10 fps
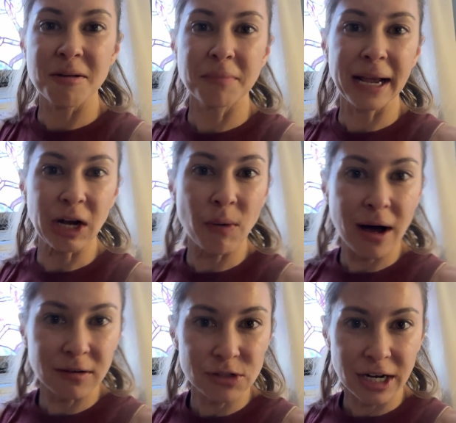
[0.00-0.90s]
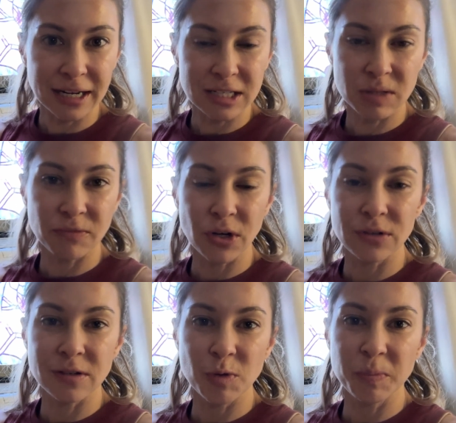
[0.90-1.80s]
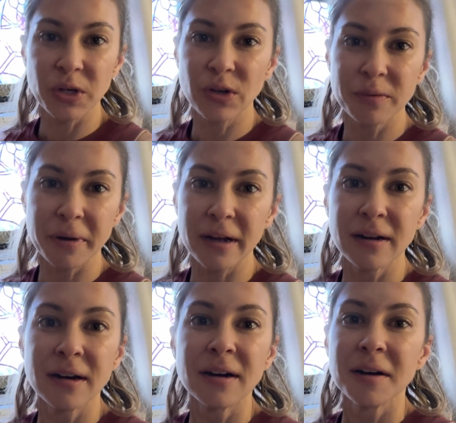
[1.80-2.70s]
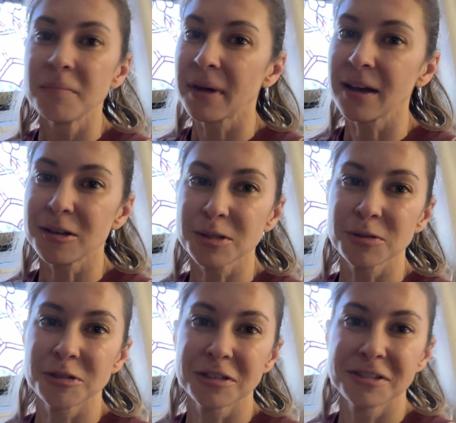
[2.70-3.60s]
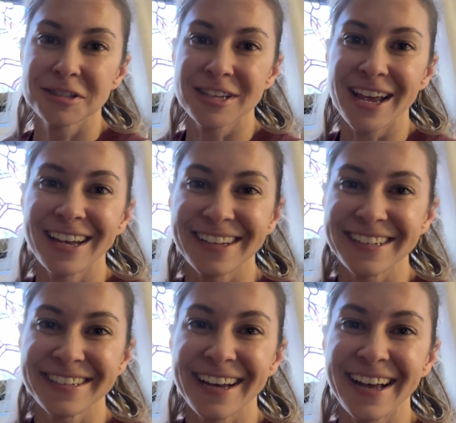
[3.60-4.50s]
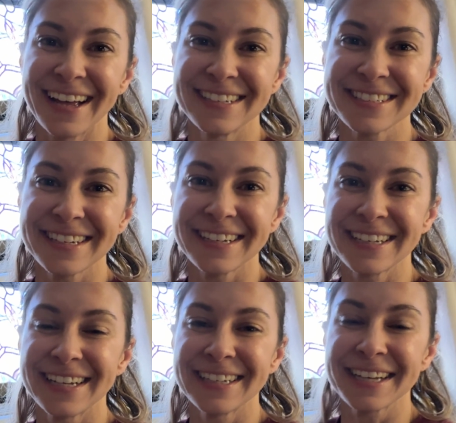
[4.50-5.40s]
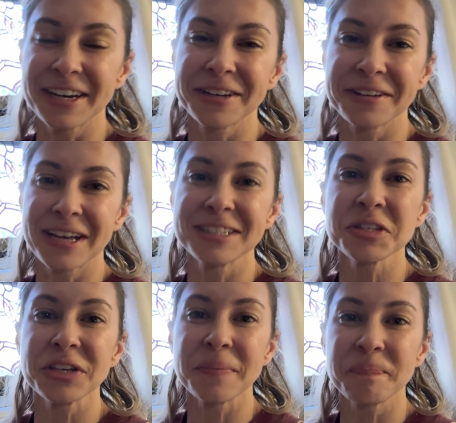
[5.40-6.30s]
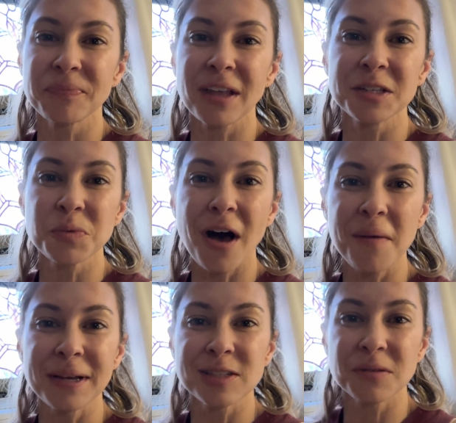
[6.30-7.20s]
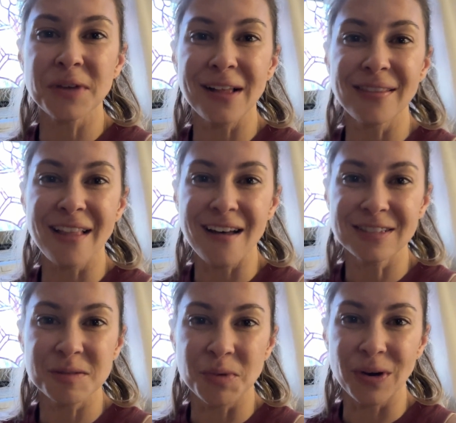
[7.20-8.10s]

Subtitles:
Might go out and try to get some photos of the moon, but might also just stay in and get a good night's sleep as well, because we've got lots more